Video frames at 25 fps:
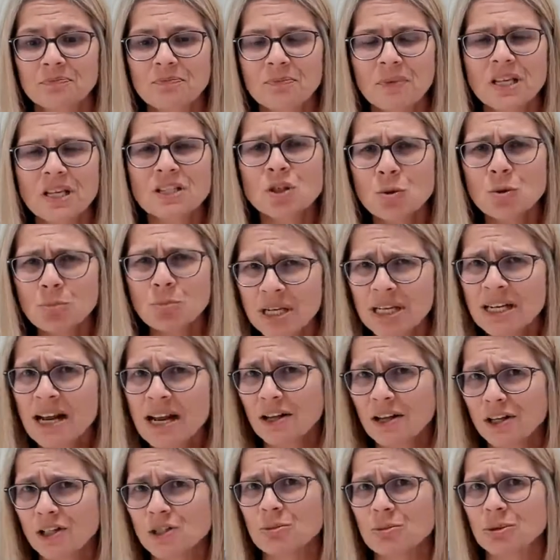So be
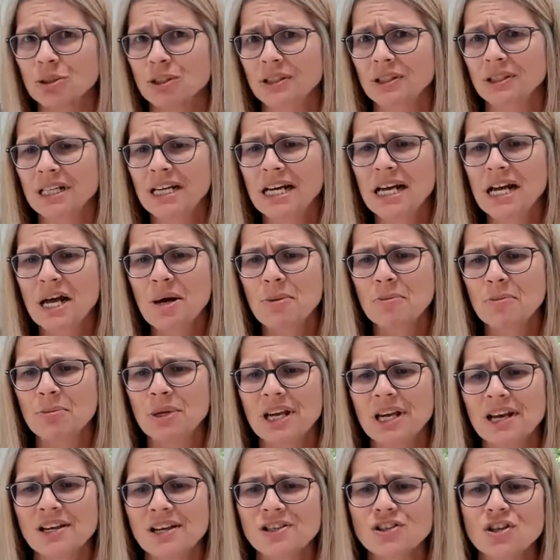knowledgeable
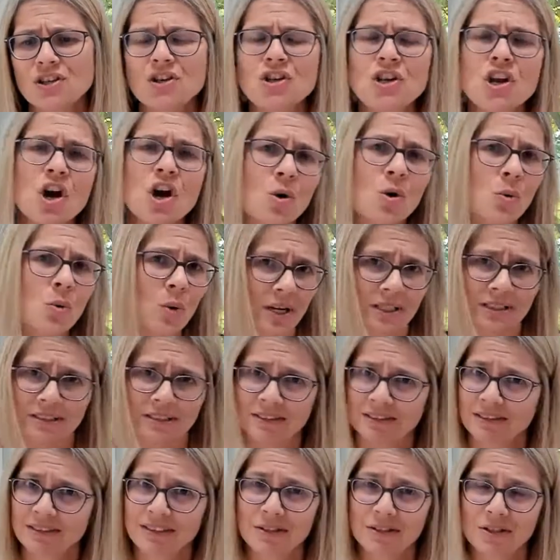because no
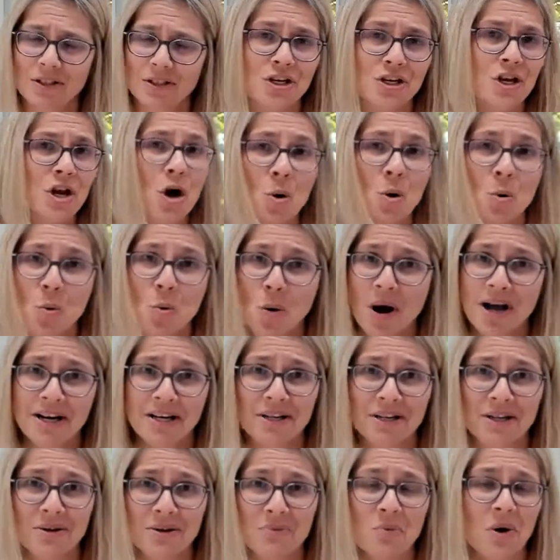
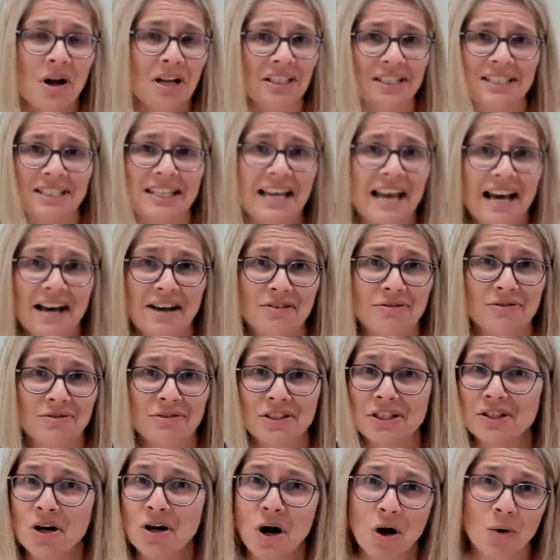one wants to have
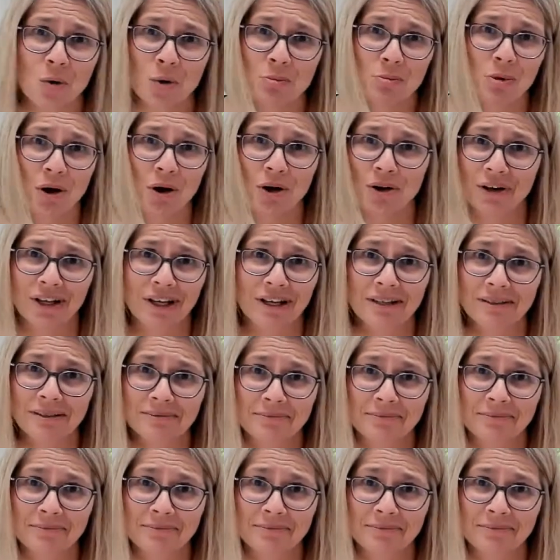an awkward party.